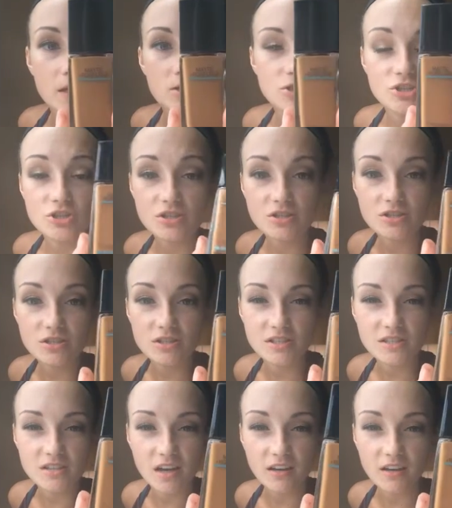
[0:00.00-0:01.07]
which is the
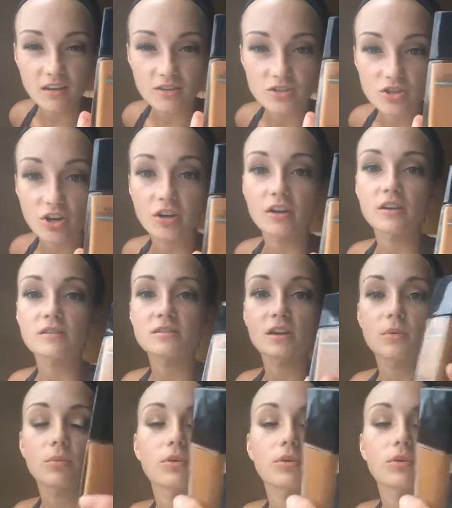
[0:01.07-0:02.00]
second darkest, I